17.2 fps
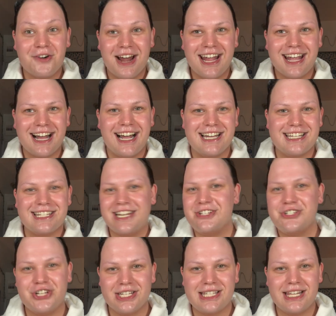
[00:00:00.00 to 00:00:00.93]
right, guys,
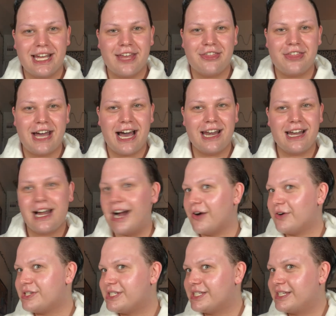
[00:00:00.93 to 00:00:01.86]
and just like that,
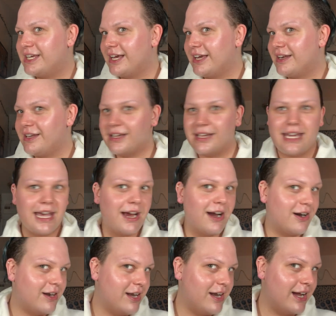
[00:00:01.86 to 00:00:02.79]
our skin
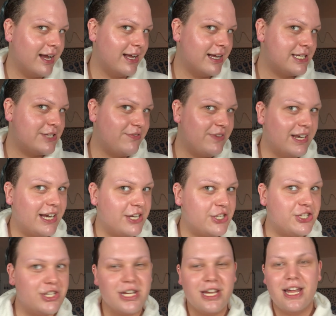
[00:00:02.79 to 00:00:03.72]
care night is
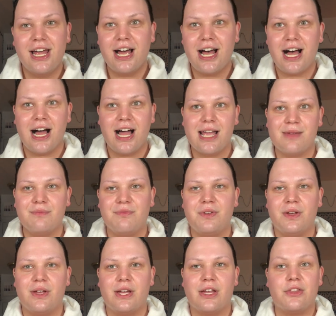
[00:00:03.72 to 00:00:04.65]
finished. I am
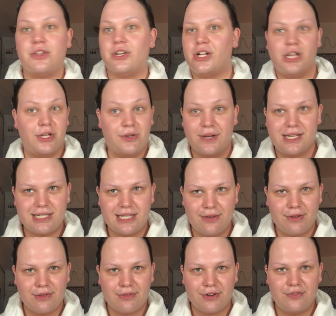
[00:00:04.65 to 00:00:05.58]
feeling the glowiest
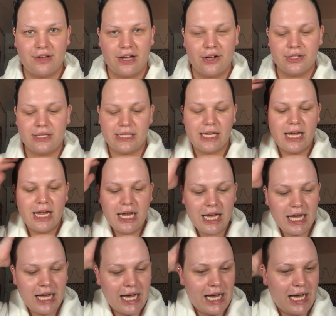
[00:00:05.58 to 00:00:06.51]
I've ever felt.
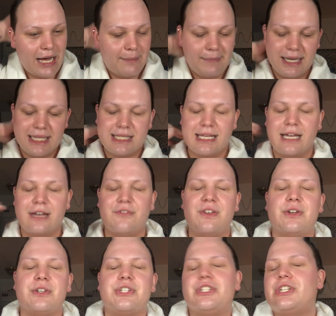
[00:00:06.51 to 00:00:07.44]
Uh, my skin
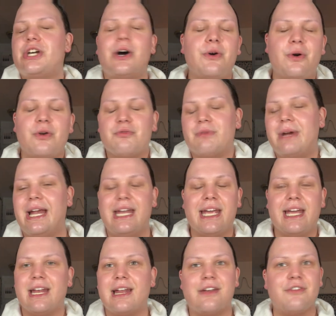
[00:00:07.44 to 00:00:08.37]
feels so
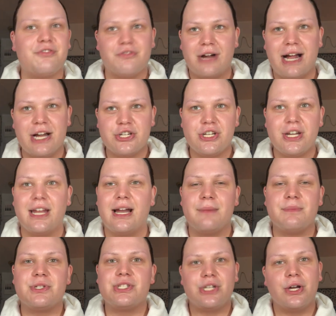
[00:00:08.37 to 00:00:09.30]
radiant and fresh, and
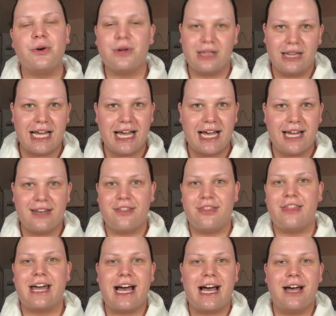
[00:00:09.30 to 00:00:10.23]
I'm so
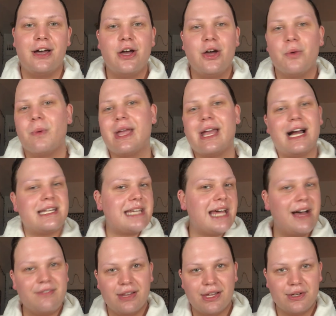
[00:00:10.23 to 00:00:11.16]
glad that we got to
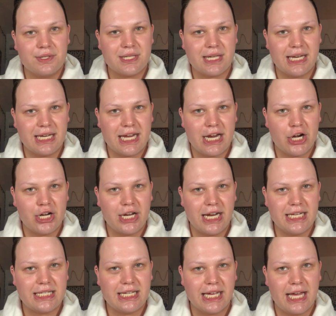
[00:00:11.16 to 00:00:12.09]
have a little skincare
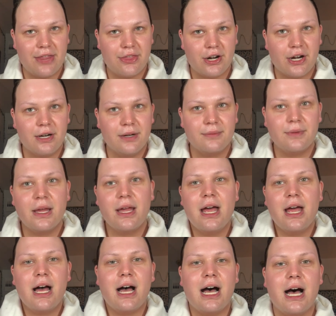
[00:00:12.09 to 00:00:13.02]
night together.
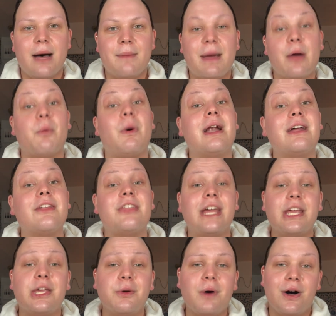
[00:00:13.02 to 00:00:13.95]
Um, I want to
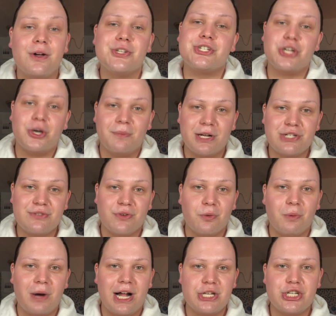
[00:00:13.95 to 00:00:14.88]
thank you all so much for
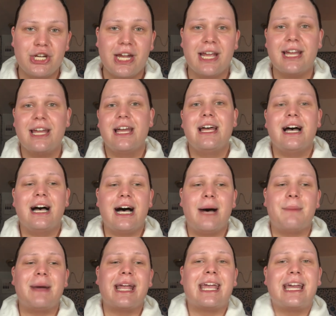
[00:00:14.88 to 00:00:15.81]
watching.
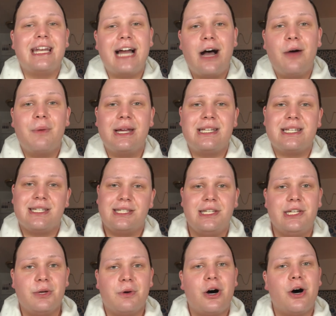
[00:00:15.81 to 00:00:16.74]
Um, I cannot wait to
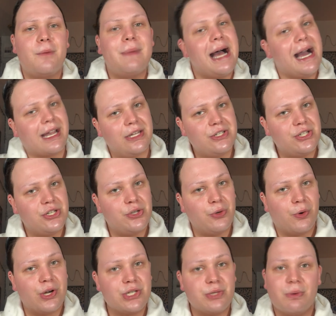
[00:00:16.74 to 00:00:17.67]
see you all back in
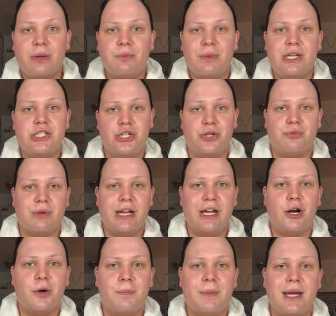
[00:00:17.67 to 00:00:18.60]
stores when we do
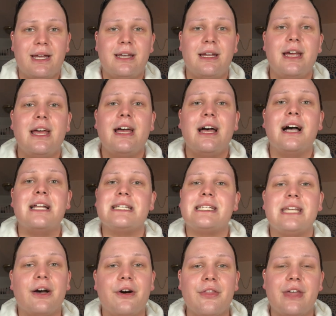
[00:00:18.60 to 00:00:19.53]
reopen.
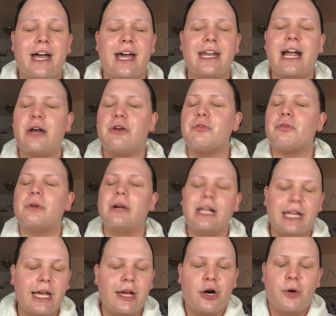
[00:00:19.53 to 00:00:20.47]
Until then, I
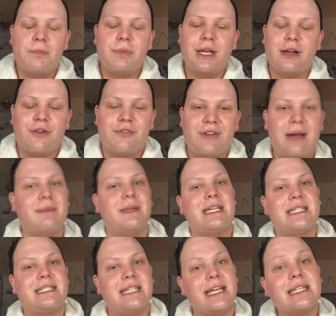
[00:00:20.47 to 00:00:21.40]
really hope that your
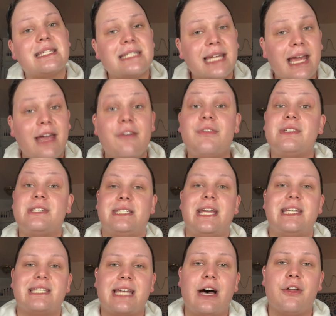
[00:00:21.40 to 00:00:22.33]
family stays safe,
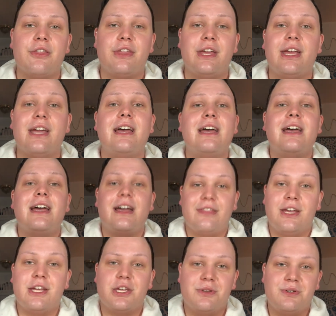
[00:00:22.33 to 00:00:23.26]
stays healthy,
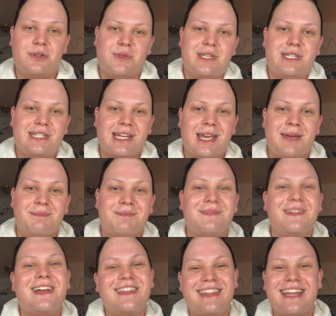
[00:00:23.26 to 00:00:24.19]
and that you do the same.
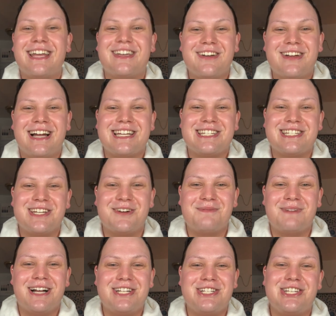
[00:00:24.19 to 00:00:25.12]
Thank you guys so
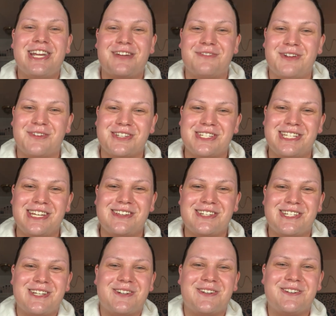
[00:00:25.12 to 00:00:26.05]
much, and we will see you
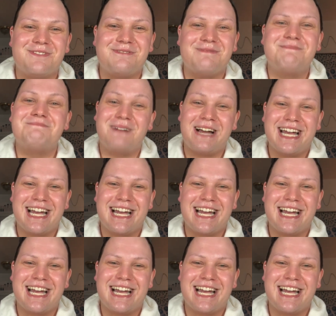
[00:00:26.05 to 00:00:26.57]
soon. Bye,